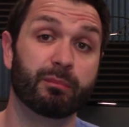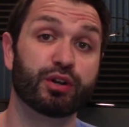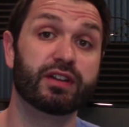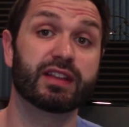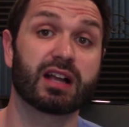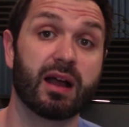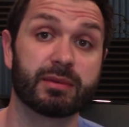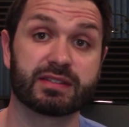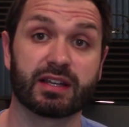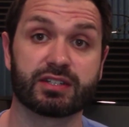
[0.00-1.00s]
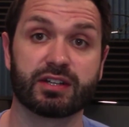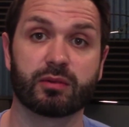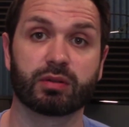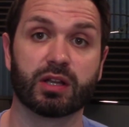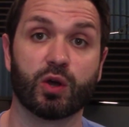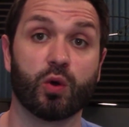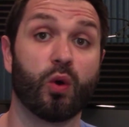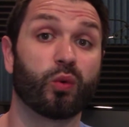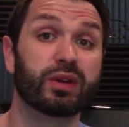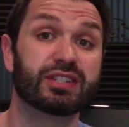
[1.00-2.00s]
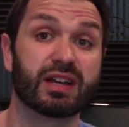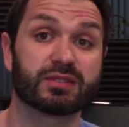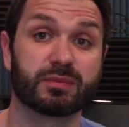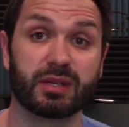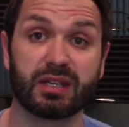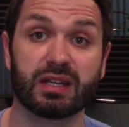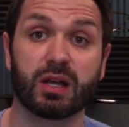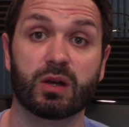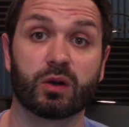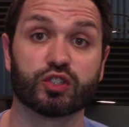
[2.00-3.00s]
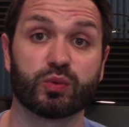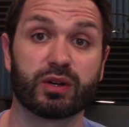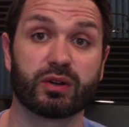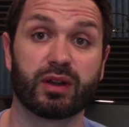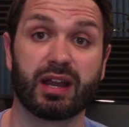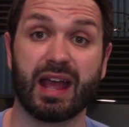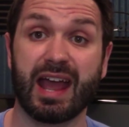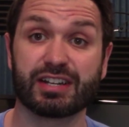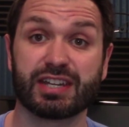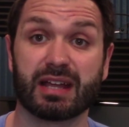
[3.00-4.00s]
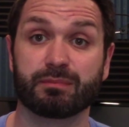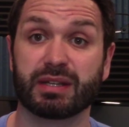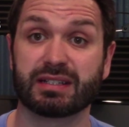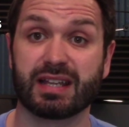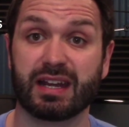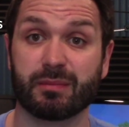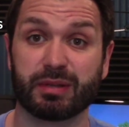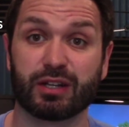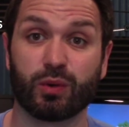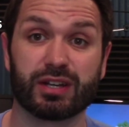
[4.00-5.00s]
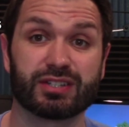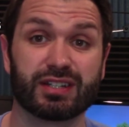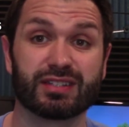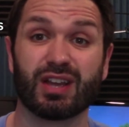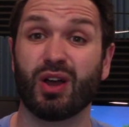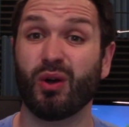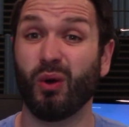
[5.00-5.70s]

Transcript: put it in the comment section here below, or reach out to me on Twitter at hashtag Big Data Big Questions